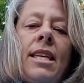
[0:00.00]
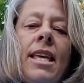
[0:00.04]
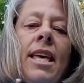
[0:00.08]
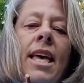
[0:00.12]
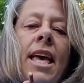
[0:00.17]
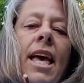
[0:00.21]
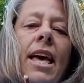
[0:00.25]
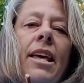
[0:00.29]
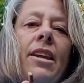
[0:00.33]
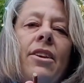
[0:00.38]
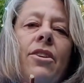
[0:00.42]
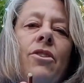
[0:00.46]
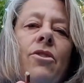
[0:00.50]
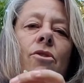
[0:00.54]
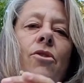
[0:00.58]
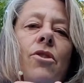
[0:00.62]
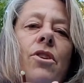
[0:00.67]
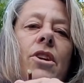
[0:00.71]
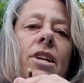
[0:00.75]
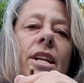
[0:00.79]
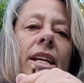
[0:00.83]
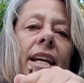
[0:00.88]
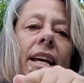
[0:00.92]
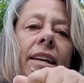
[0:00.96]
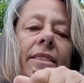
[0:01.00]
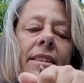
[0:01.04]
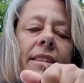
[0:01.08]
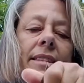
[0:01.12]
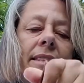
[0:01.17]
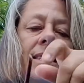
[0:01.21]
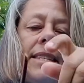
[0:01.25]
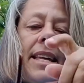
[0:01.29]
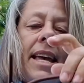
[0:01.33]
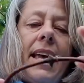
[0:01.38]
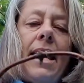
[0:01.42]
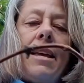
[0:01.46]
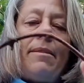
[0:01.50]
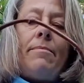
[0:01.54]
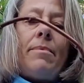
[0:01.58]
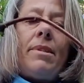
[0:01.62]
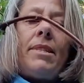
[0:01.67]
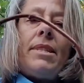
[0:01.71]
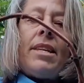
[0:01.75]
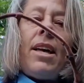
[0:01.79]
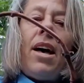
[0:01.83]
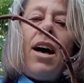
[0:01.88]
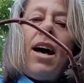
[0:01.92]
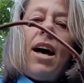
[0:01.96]
And in order to get the same
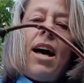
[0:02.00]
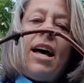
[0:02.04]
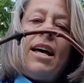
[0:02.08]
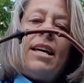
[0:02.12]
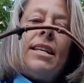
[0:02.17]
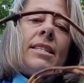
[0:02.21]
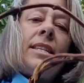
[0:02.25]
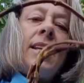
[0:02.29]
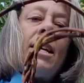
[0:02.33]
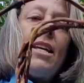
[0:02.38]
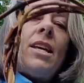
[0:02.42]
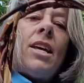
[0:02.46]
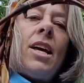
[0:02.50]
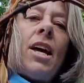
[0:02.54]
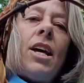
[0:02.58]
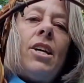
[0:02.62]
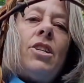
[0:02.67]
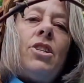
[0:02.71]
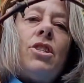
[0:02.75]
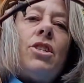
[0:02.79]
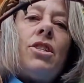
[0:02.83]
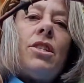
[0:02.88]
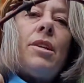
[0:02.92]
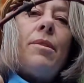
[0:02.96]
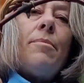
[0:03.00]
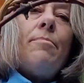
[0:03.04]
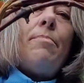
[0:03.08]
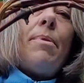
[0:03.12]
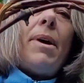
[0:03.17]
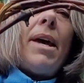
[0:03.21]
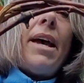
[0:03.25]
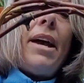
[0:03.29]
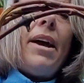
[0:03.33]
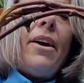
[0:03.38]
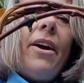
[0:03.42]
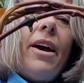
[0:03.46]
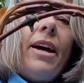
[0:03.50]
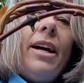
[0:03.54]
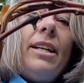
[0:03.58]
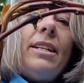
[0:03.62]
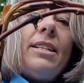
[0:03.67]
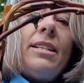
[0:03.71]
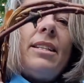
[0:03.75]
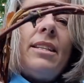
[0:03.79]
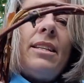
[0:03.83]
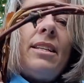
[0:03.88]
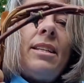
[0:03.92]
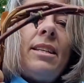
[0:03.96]
size, I just compare it.
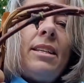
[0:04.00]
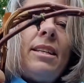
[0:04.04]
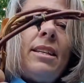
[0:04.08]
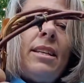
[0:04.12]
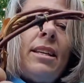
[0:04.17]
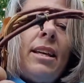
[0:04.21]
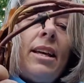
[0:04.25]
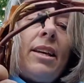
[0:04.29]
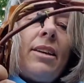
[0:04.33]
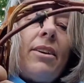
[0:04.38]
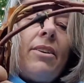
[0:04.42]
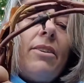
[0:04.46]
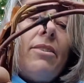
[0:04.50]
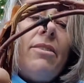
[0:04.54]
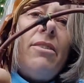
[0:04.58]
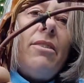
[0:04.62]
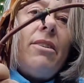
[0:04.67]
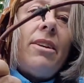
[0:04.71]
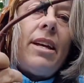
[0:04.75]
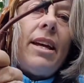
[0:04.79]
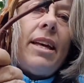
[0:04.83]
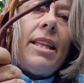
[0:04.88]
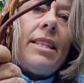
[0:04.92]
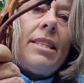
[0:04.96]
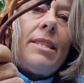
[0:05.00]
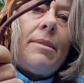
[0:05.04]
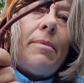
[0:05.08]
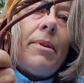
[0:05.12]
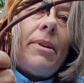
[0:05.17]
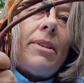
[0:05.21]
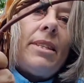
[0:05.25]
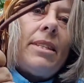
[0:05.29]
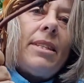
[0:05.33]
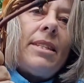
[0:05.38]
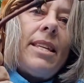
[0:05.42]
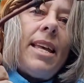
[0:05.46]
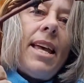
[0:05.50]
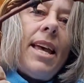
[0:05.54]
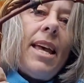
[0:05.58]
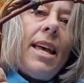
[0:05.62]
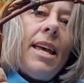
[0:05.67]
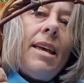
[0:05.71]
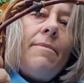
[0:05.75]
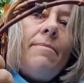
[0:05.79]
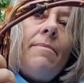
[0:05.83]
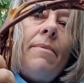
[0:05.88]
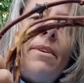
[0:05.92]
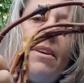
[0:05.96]
I go, okay, that's about the
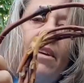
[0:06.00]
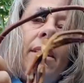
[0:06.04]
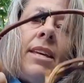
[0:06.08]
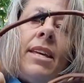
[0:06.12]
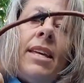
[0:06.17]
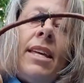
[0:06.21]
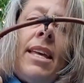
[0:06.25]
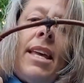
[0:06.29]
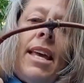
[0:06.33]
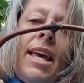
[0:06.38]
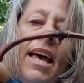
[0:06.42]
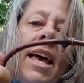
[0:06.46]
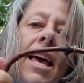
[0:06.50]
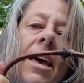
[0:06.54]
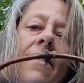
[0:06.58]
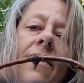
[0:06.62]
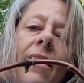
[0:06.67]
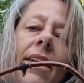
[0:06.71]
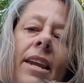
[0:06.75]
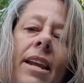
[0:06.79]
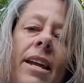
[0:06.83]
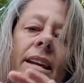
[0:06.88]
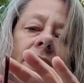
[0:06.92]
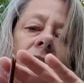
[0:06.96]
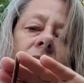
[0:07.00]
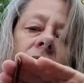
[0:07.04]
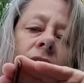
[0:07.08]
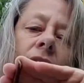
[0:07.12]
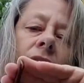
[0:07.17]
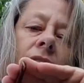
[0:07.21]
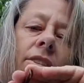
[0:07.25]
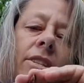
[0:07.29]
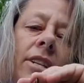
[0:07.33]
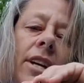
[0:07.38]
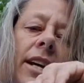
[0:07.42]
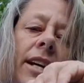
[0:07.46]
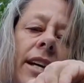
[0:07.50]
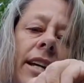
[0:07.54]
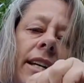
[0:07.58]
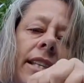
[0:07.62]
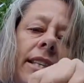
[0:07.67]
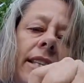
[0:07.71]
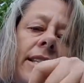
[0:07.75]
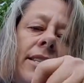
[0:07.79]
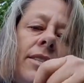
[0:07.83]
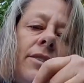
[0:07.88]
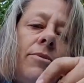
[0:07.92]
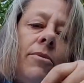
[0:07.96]
same. And then I start tucking
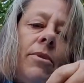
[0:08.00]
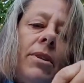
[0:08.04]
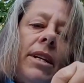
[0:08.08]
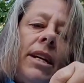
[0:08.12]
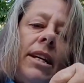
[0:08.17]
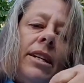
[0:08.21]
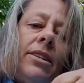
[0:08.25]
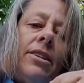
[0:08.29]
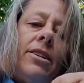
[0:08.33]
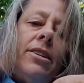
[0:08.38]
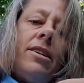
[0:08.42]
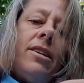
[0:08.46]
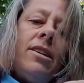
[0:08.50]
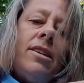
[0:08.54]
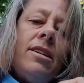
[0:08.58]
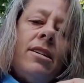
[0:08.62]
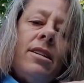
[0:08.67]
this one under,